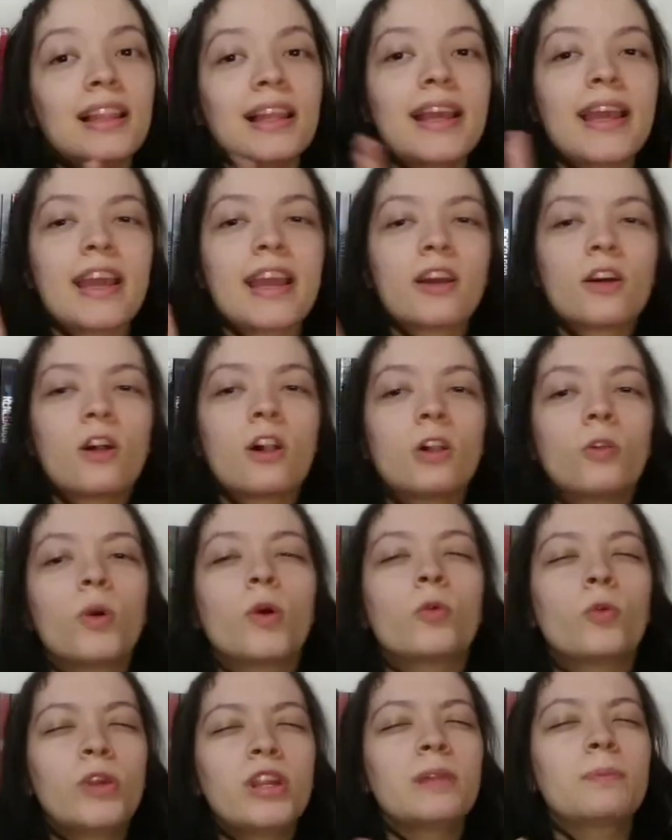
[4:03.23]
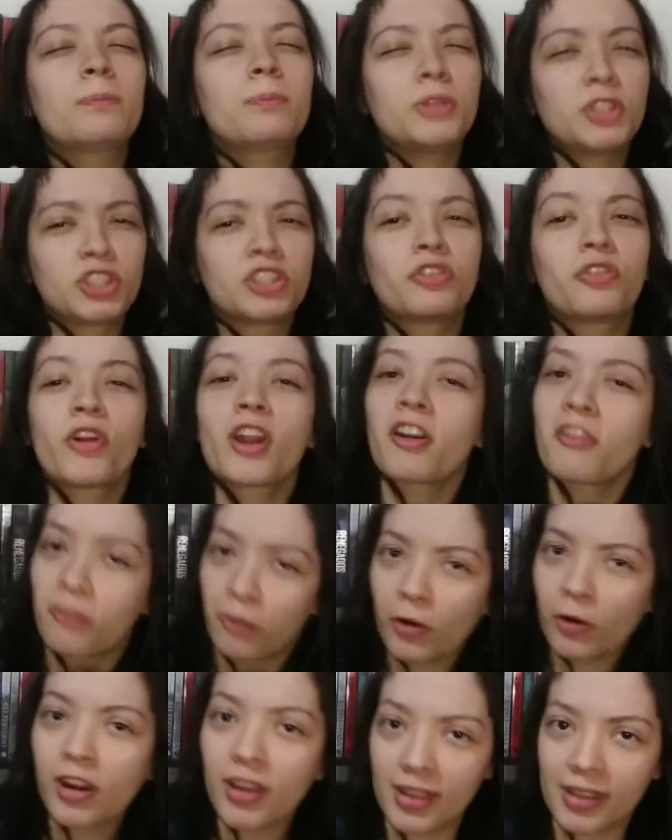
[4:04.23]
Dylan and Cole were really pushing for a
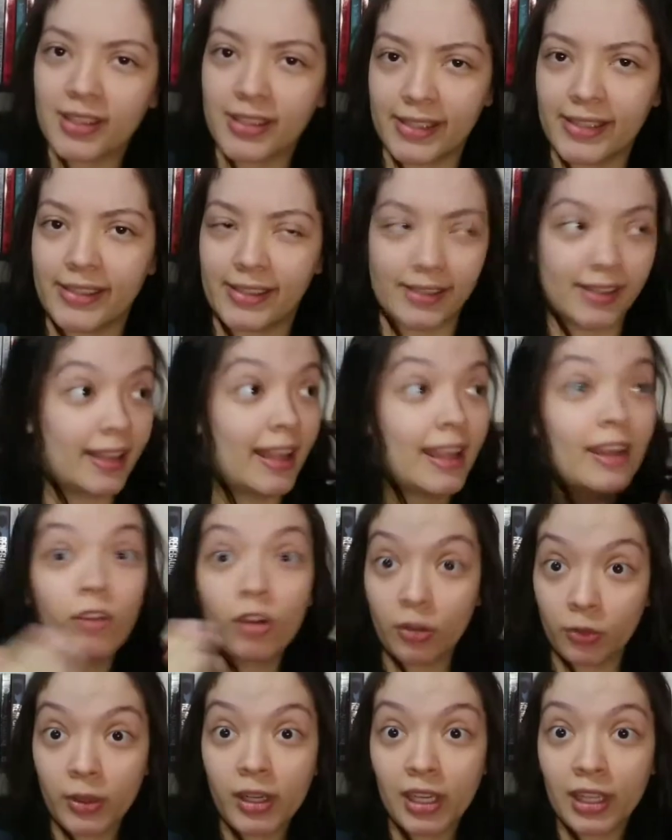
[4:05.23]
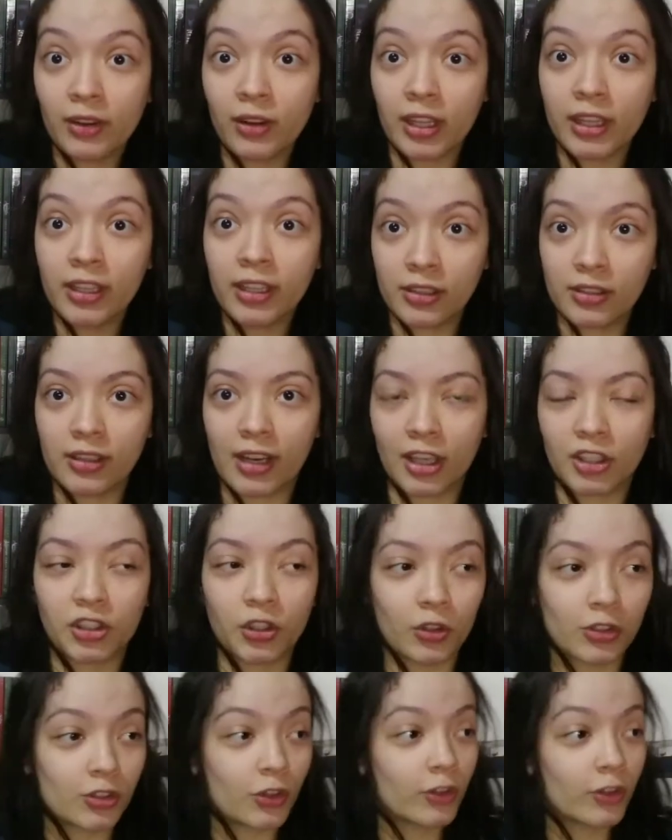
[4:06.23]
4th season. They were really into that show.